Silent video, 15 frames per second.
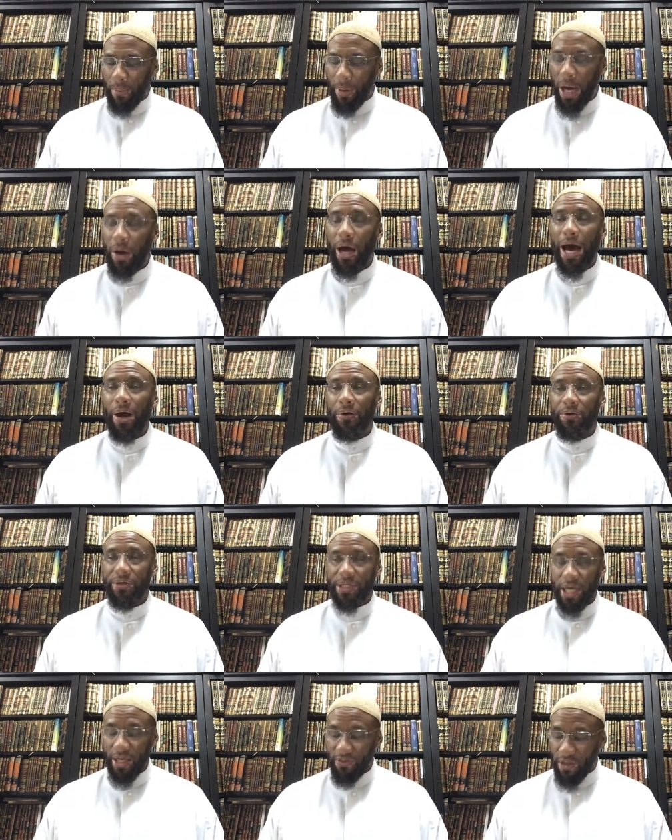about how to
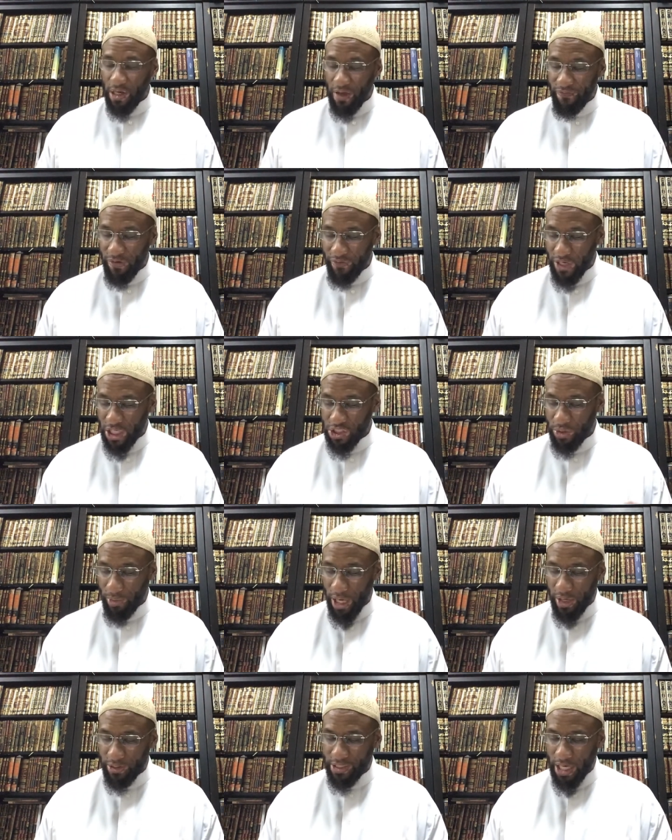attain the love of Allah
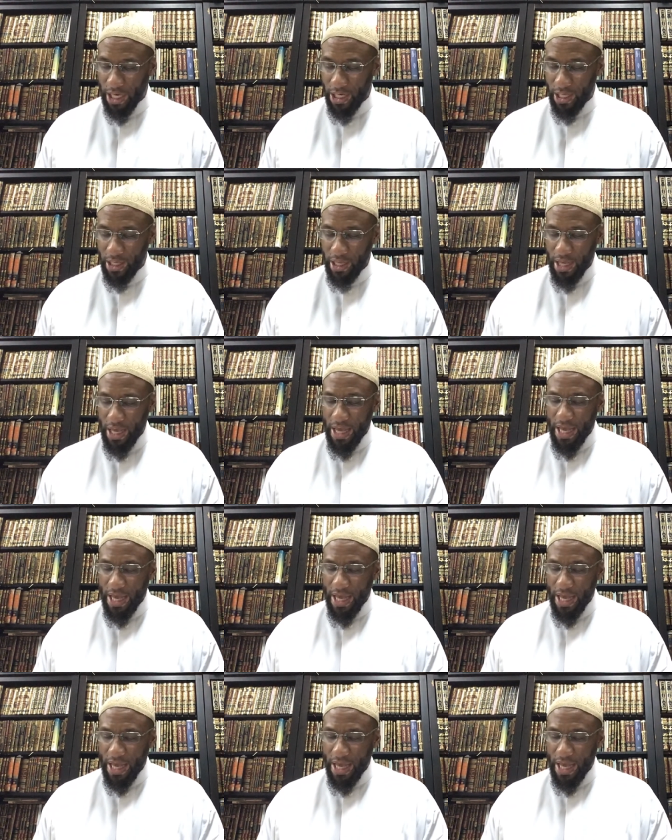subhanahu wa ta'ala,